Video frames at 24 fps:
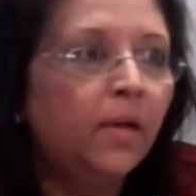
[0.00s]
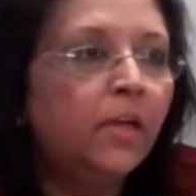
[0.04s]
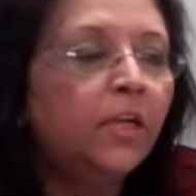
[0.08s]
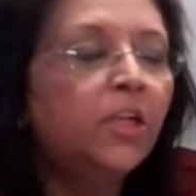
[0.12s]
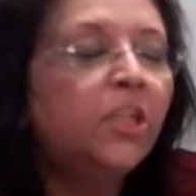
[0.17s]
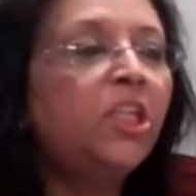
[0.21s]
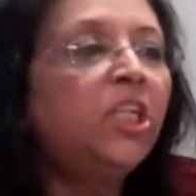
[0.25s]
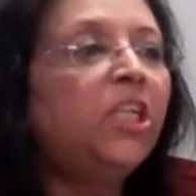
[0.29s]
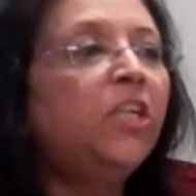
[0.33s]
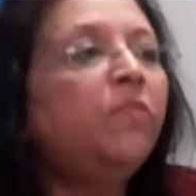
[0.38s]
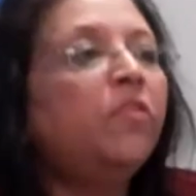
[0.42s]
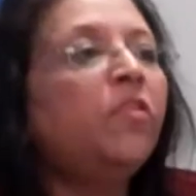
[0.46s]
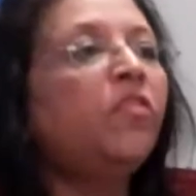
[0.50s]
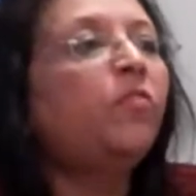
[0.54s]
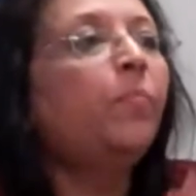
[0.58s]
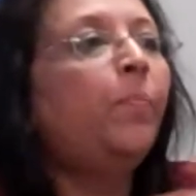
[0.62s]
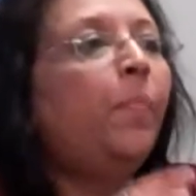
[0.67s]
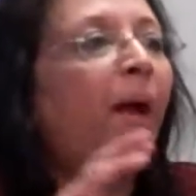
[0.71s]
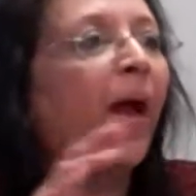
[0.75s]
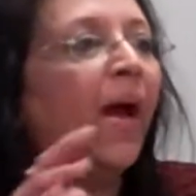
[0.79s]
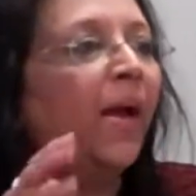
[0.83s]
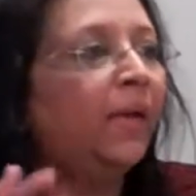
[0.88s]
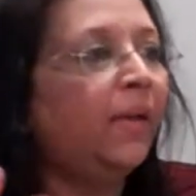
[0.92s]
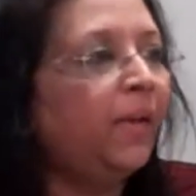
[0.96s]
She was
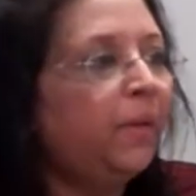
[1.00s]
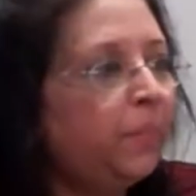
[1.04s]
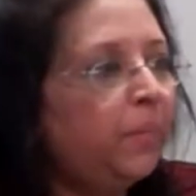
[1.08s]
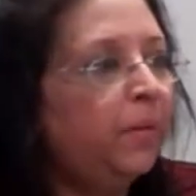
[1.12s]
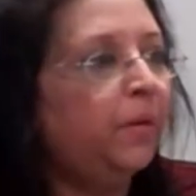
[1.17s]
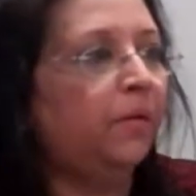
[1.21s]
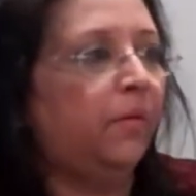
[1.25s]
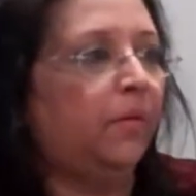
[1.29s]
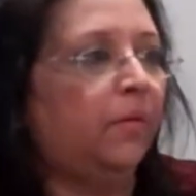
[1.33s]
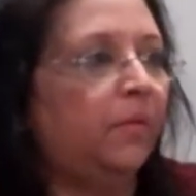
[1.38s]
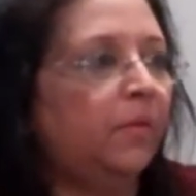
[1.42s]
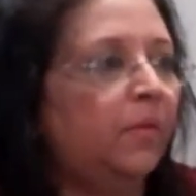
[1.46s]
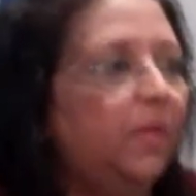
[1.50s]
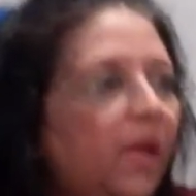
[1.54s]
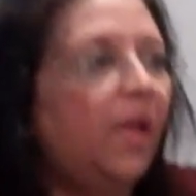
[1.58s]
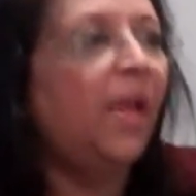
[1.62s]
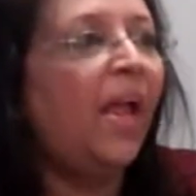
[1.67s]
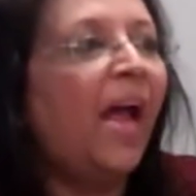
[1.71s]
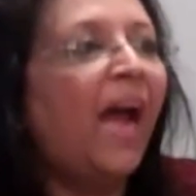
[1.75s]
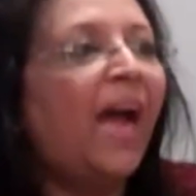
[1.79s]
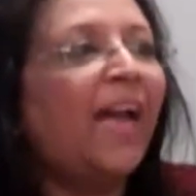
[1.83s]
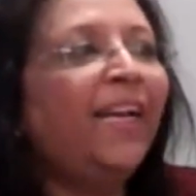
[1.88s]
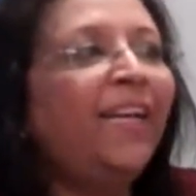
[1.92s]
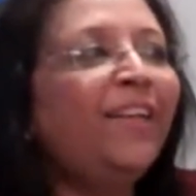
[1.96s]
badly burnt.
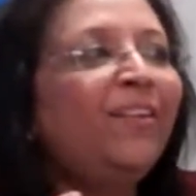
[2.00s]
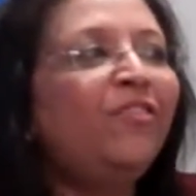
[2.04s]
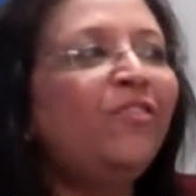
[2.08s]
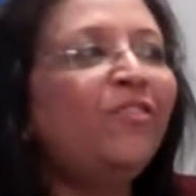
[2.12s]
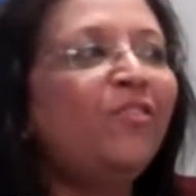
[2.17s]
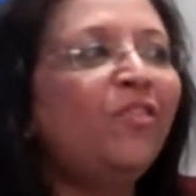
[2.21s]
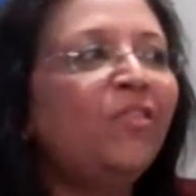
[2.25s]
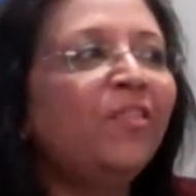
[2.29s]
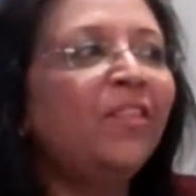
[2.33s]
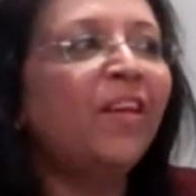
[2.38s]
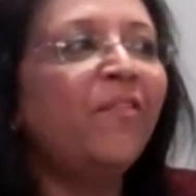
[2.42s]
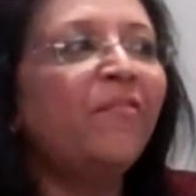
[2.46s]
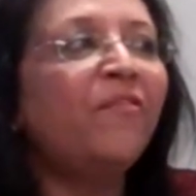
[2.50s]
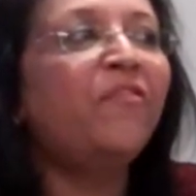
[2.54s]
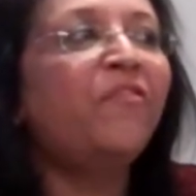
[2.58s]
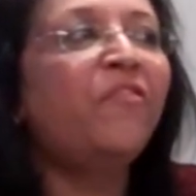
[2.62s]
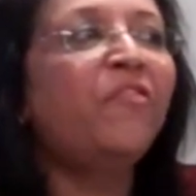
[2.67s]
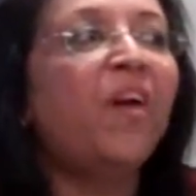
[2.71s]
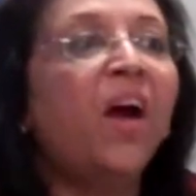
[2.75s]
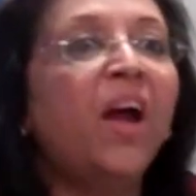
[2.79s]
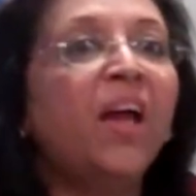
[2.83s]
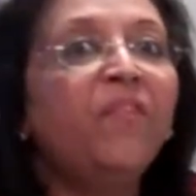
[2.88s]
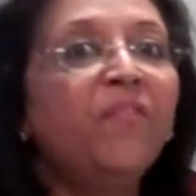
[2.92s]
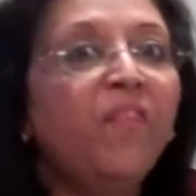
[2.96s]
And it took them
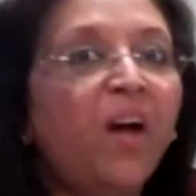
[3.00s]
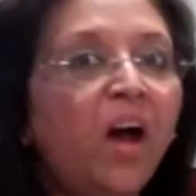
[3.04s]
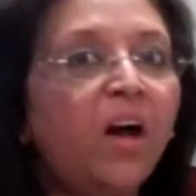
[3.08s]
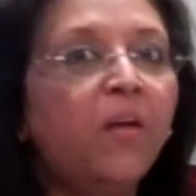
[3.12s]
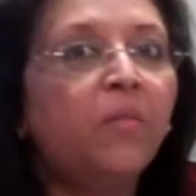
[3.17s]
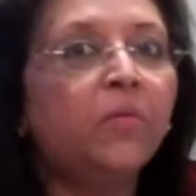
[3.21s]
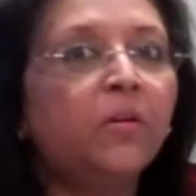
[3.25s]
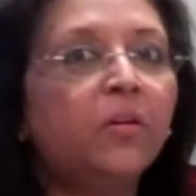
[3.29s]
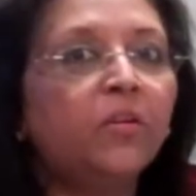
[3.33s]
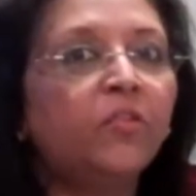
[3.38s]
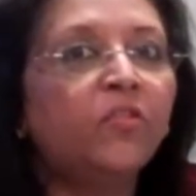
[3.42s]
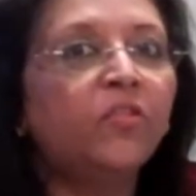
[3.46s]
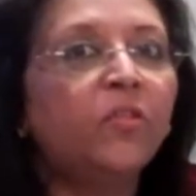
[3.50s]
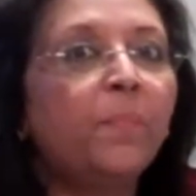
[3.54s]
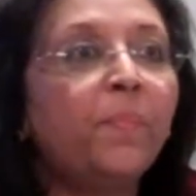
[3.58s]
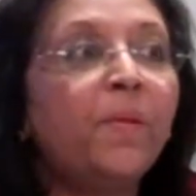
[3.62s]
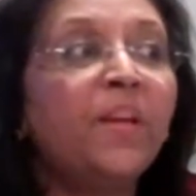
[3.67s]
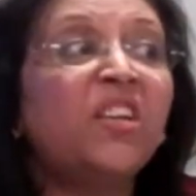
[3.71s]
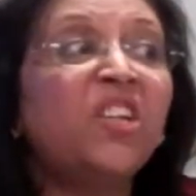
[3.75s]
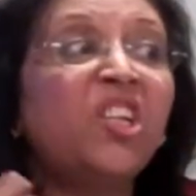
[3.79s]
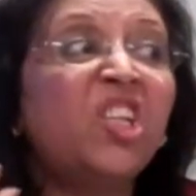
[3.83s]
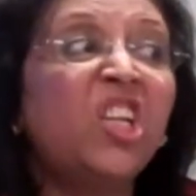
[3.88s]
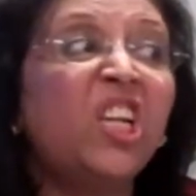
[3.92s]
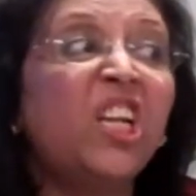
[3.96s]
5 hours,
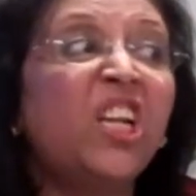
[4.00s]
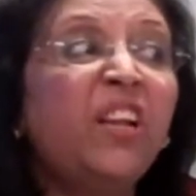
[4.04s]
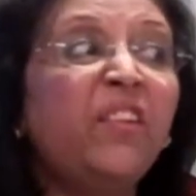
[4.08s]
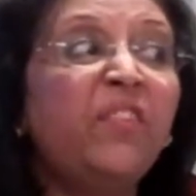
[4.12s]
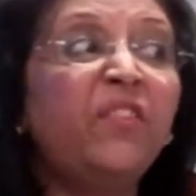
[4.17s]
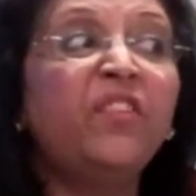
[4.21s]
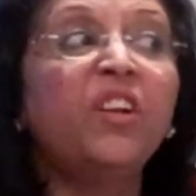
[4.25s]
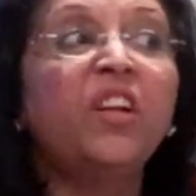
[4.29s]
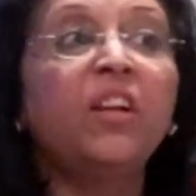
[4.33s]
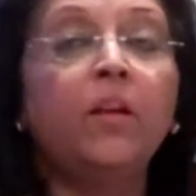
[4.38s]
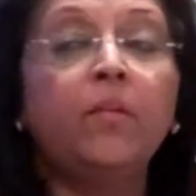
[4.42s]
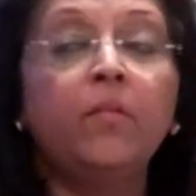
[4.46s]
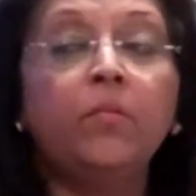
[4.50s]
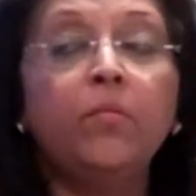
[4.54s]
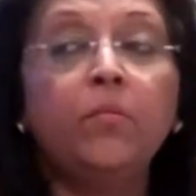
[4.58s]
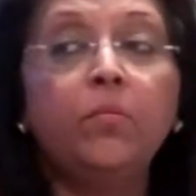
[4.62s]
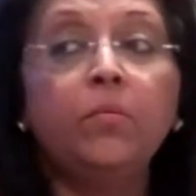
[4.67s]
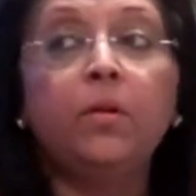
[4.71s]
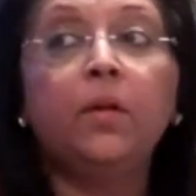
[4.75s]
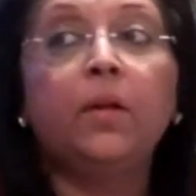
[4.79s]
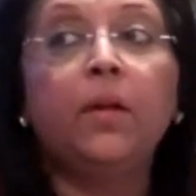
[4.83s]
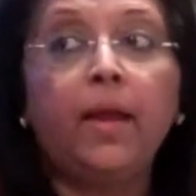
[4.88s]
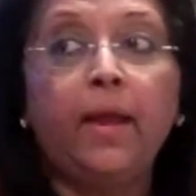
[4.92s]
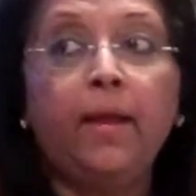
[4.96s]
because she lived in a
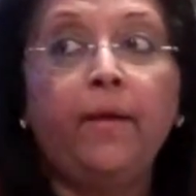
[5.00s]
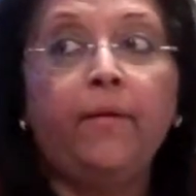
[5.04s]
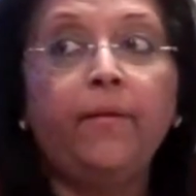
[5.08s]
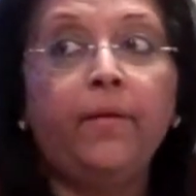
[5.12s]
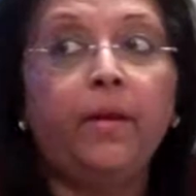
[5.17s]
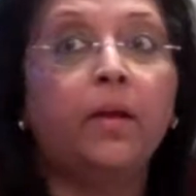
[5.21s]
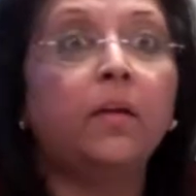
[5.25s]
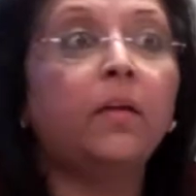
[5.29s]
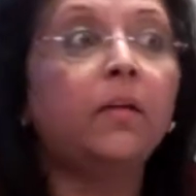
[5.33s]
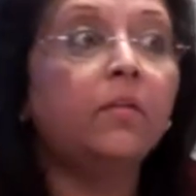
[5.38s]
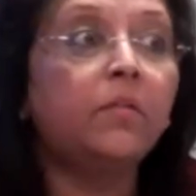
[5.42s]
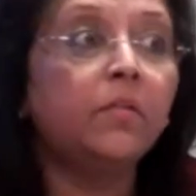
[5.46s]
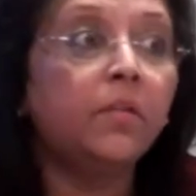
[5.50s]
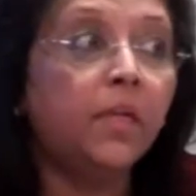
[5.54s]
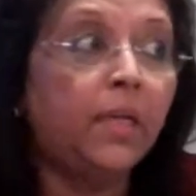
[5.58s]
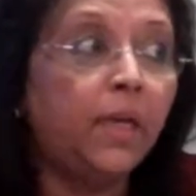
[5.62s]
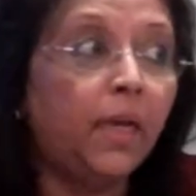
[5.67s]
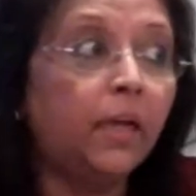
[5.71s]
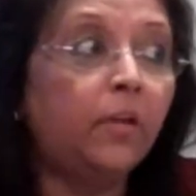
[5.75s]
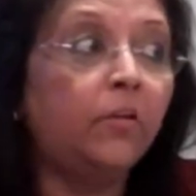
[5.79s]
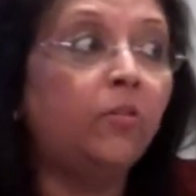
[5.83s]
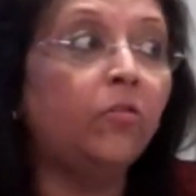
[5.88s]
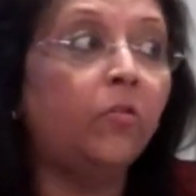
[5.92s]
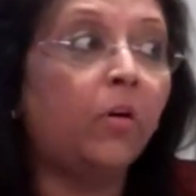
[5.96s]
rural area, to
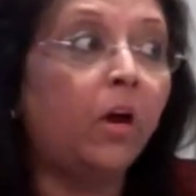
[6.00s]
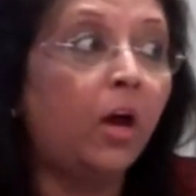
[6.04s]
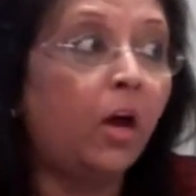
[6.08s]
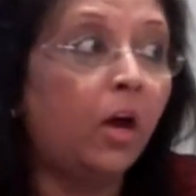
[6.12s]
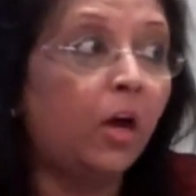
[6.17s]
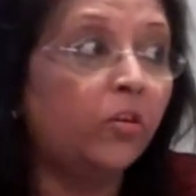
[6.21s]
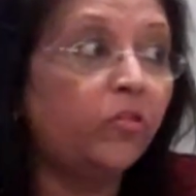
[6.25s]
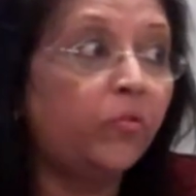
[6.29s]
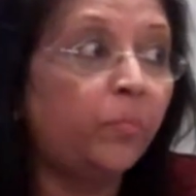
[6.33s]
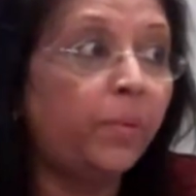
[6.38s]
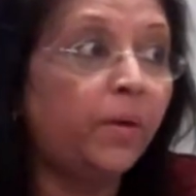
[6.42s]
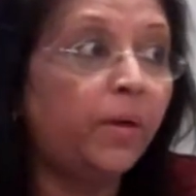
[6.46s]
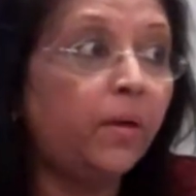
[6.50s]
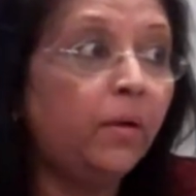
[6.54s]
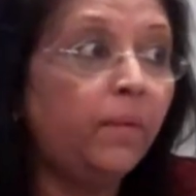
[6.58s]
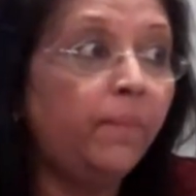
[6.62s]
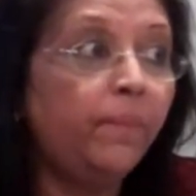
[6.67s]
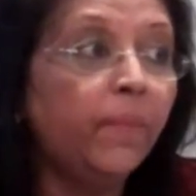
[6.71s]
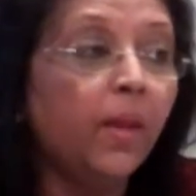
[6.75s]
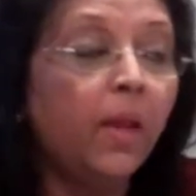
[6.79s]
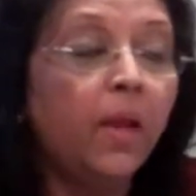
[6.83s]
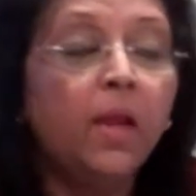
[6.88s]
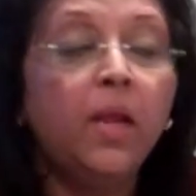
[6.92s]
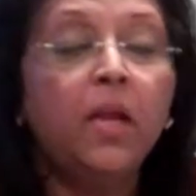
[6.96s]
get to a hospital.
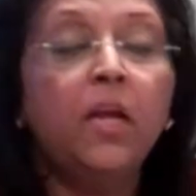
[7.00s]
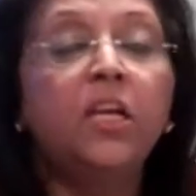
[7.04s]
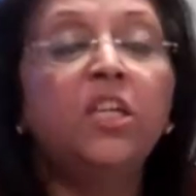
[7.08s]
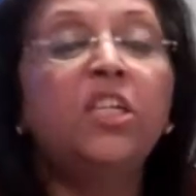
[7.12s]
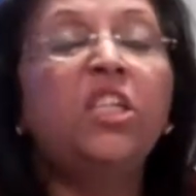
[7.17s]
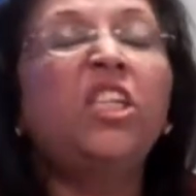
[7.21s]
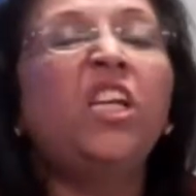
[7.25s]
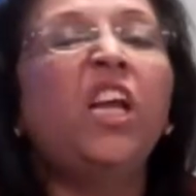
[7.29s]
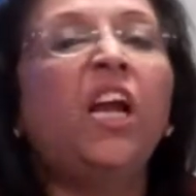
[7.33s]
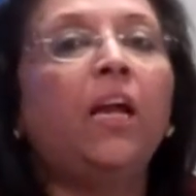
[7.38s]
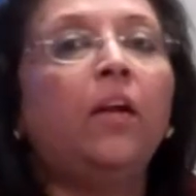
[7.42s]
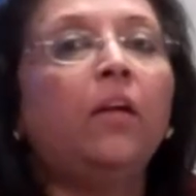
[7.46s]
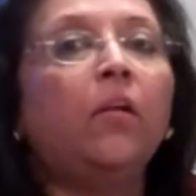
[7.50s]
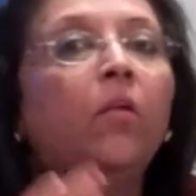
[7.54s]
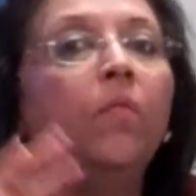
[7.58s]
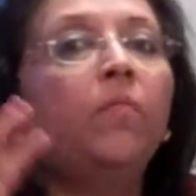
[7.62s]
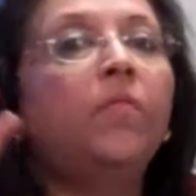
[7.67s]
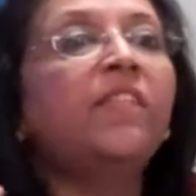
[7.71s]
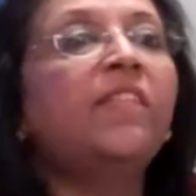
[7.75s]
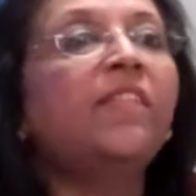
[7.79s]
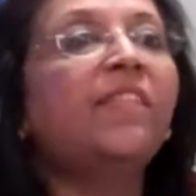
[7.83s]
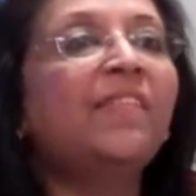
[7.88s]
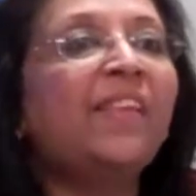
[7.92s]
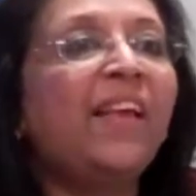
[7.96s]
She had over
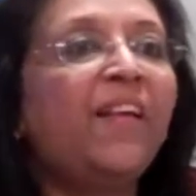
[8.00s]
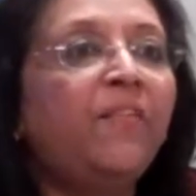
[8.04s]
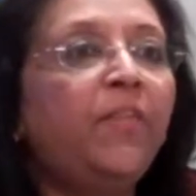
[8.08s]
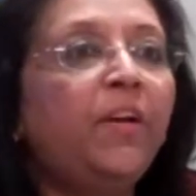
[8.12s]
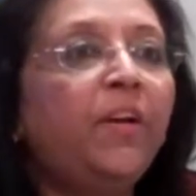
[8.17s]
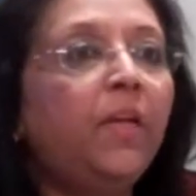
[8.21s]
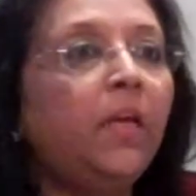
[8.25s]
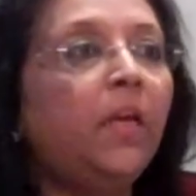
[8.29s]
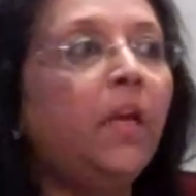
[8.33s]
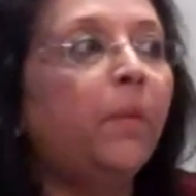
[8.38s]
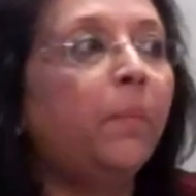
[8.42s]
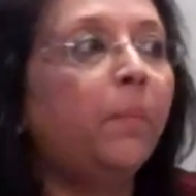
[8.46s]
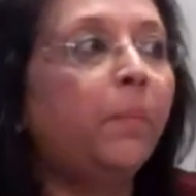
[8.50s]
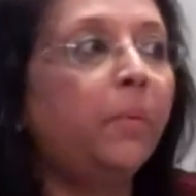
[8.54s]
70%